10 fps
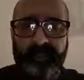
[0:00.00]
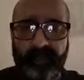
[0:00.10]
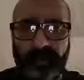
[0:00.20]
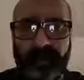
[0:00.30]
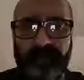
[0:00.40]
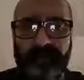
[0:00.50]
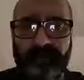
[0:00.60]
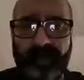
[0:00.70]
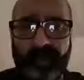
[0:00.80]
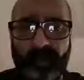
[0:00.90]
to
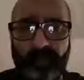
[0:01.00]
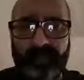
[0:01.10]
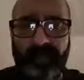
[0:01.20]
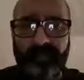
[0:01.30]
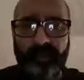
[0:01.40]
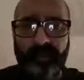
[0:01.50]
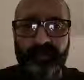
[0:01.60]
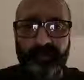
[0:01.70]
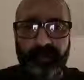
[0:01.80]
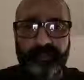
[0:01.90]
innocent people up and down the
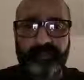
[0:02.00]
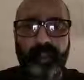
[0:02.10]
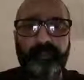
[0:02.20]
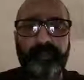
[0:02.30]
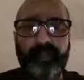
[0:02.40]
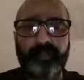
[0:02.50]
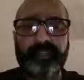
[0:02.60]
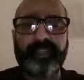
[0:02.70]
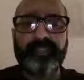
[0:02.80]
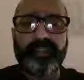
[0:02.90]
country around this
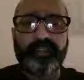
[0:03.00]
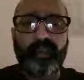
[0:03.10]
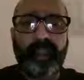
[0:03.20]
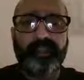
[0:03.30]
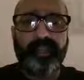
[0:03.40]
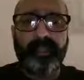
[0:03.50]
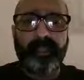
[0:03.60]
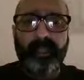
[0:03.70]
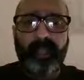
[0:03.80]
COVID-19 situation.